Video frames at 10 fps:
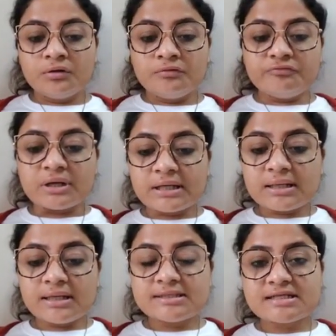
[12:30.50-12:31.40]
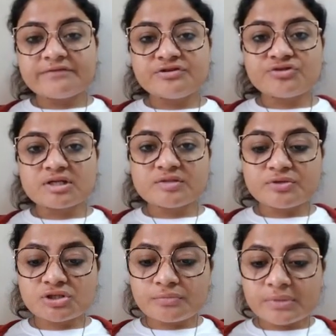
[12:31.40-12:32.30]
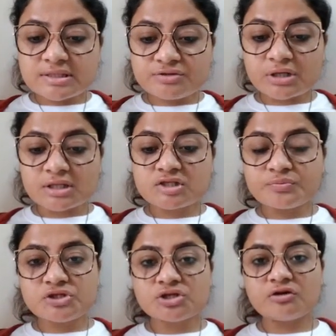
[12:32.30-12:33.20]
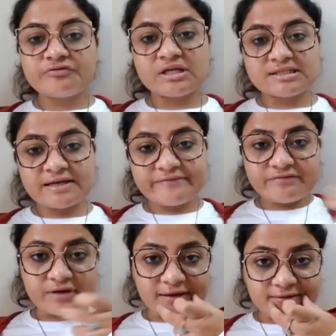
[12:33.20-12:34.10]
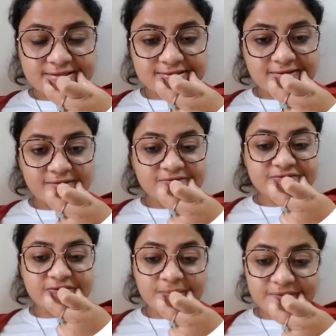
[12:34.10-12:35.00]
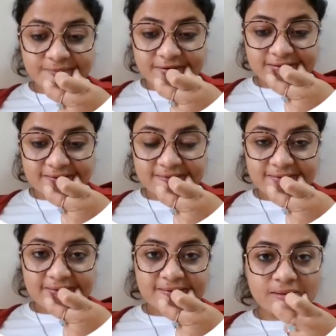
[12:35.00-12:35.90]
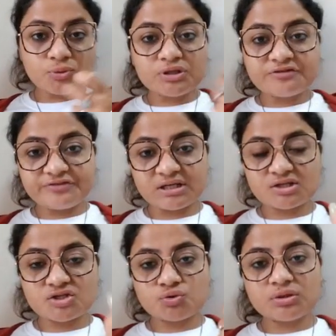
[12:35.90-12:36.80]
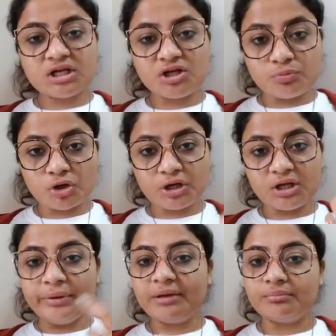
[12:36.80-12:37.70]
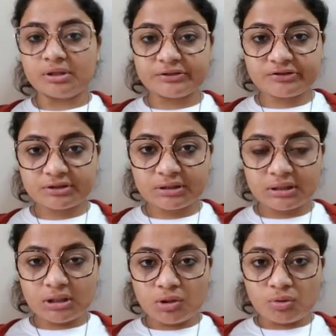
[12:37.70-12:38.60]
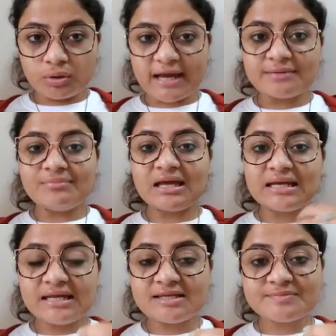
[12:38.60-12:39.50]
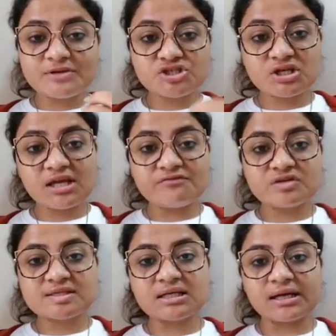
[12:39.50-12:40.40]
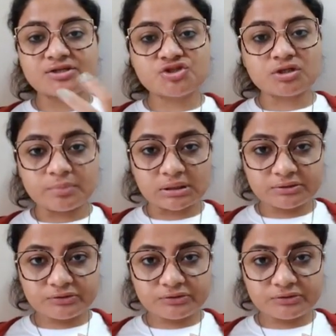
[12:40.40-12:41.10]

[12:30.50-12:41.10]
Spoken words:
Vertical HIV transmission means transmission of HIV virus from the mother to the fetus to the newborn during birth. Okay, and mainly, especially if it's a natural birth,